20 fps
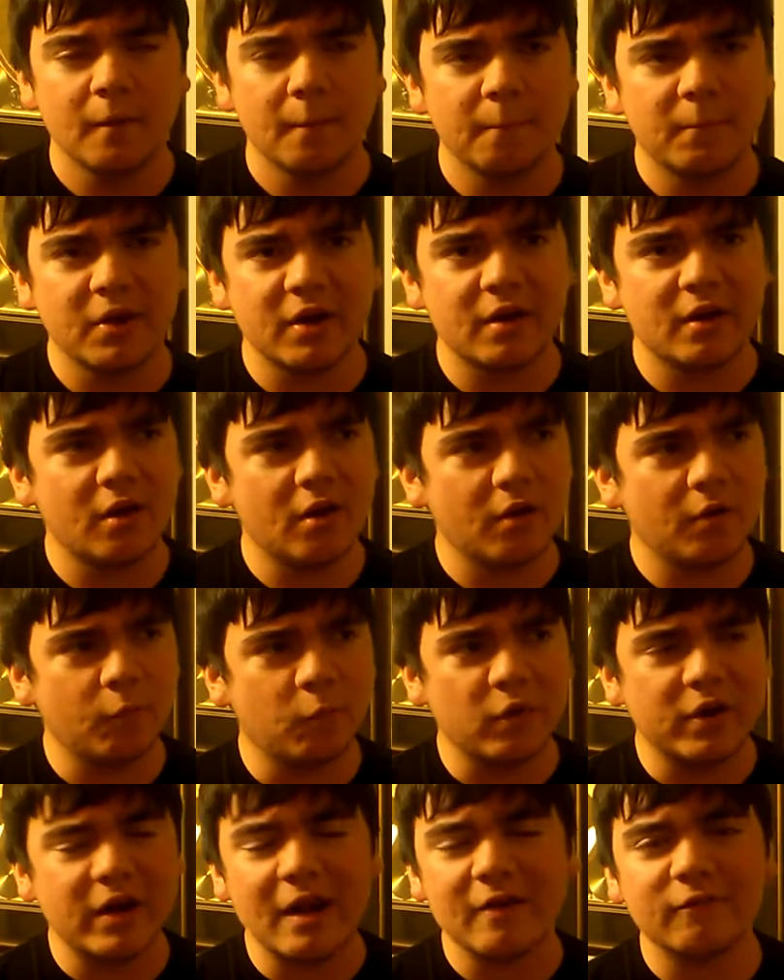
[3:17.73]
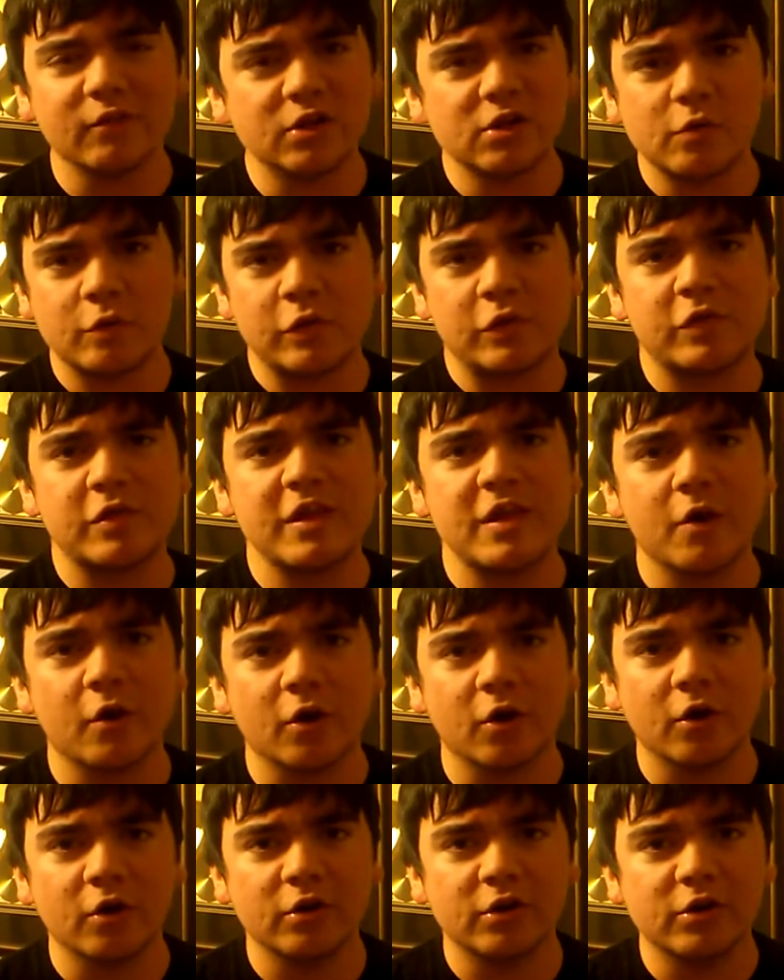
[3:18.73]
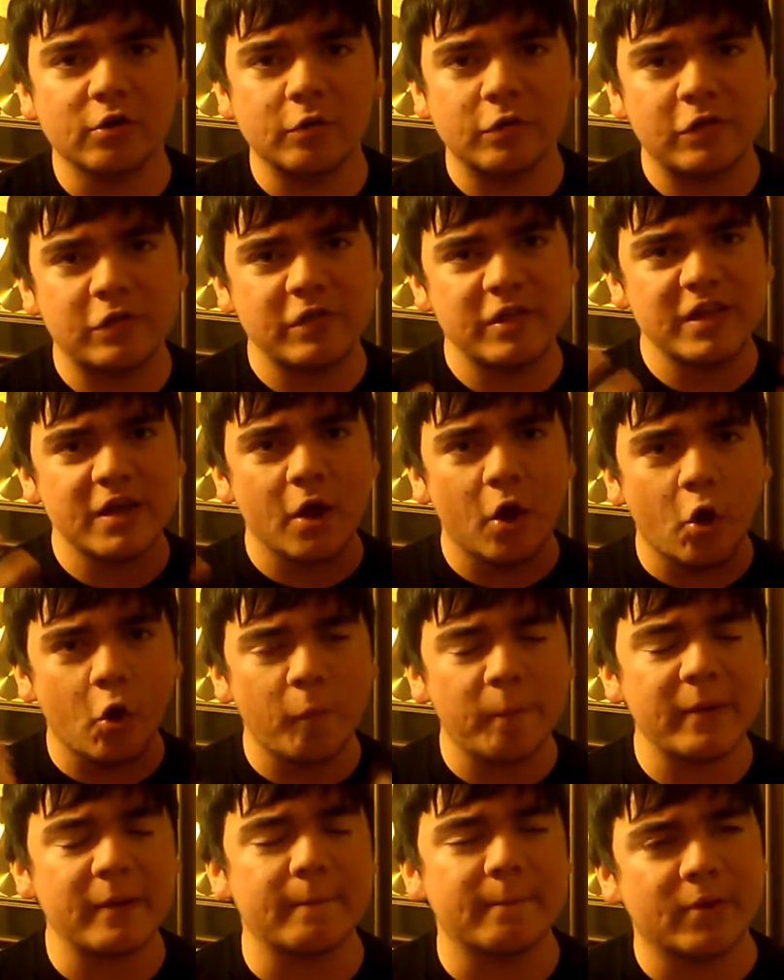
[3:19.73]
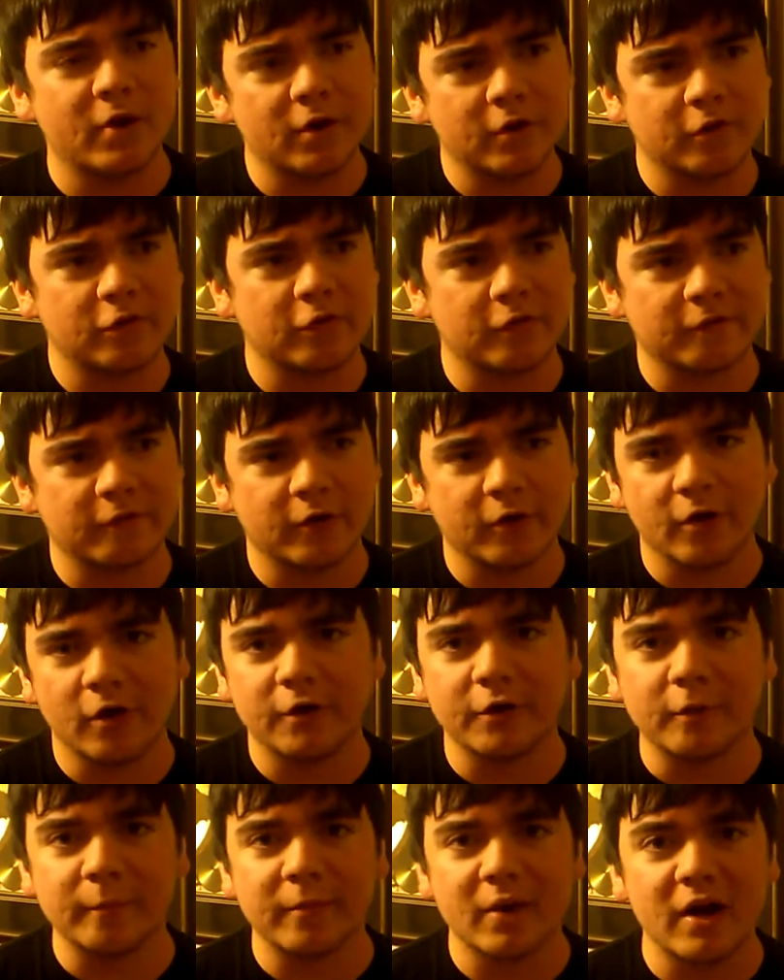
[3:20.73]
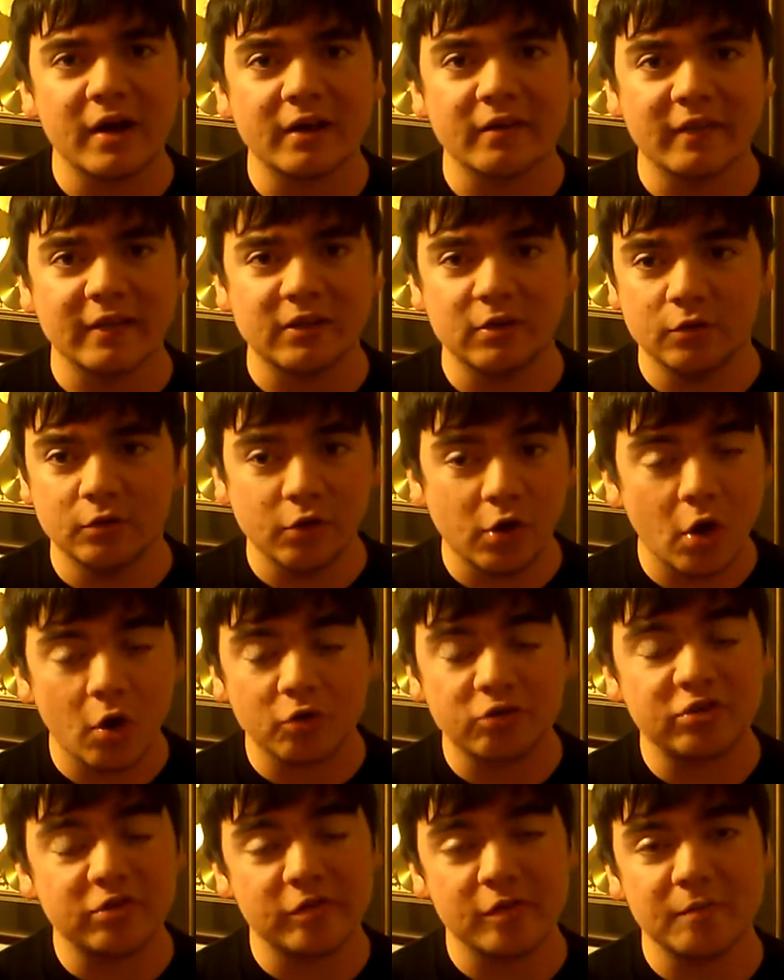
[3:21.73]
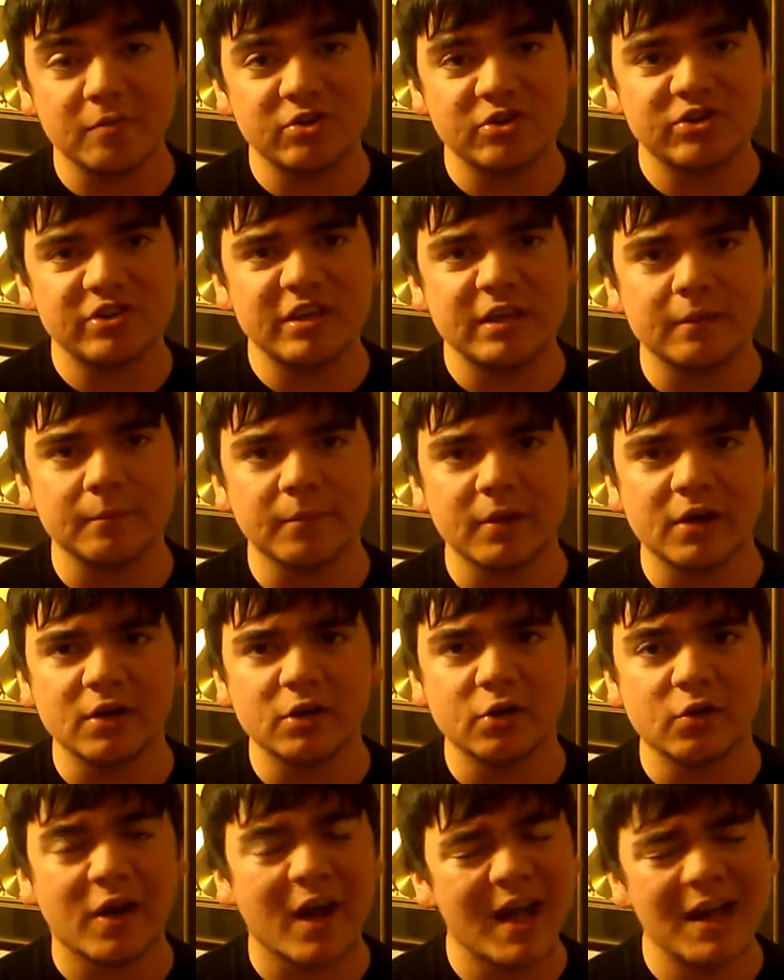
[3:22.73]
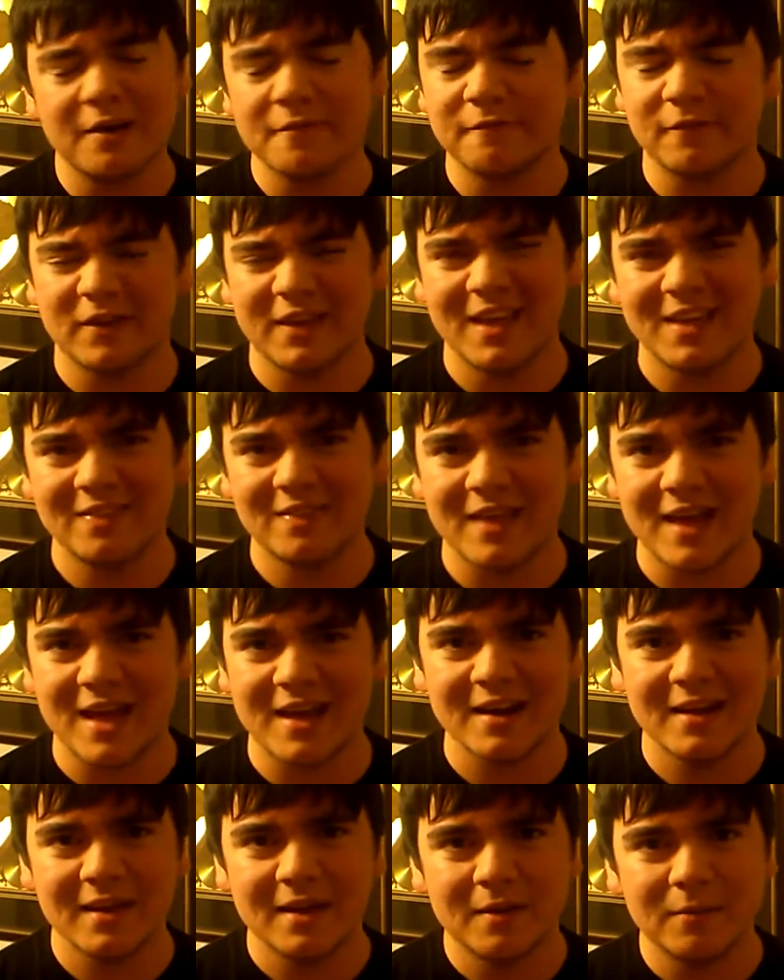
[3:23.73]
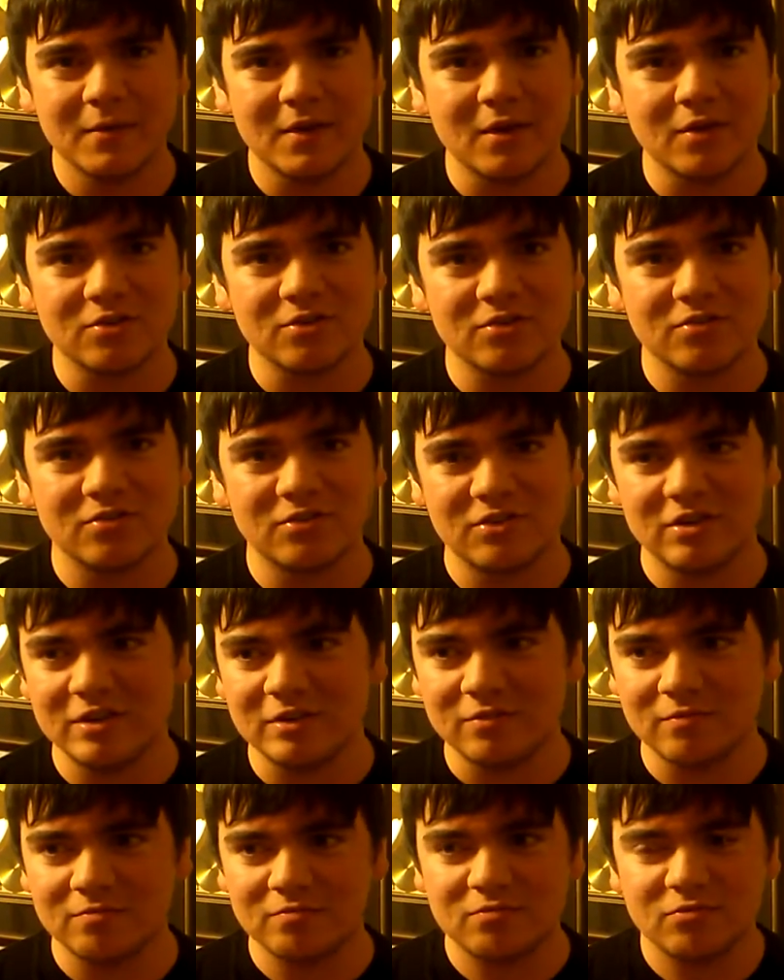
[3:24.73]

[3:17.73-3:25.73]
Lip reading: but whenever you see her, you see open parts of her on her body, like, you know she's a machine, but you kind of forget that because she